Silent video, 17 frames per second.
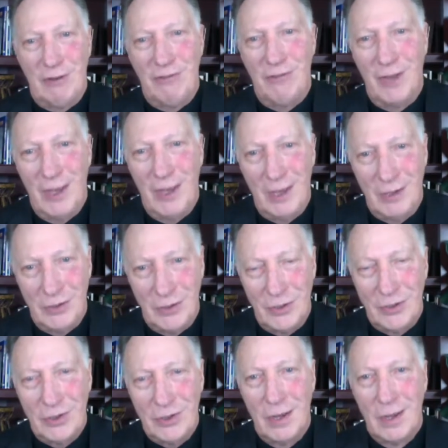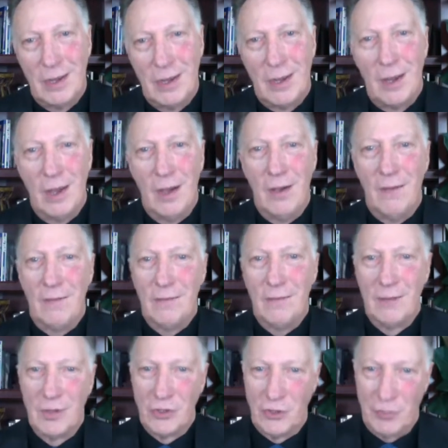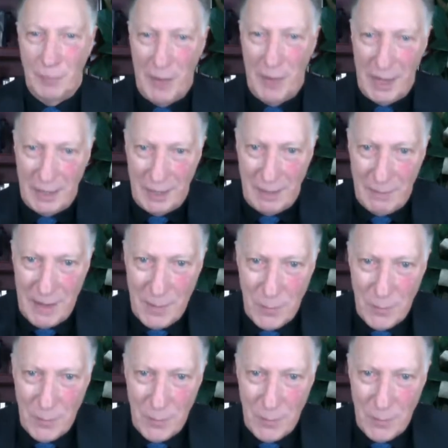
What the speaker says: phases of taking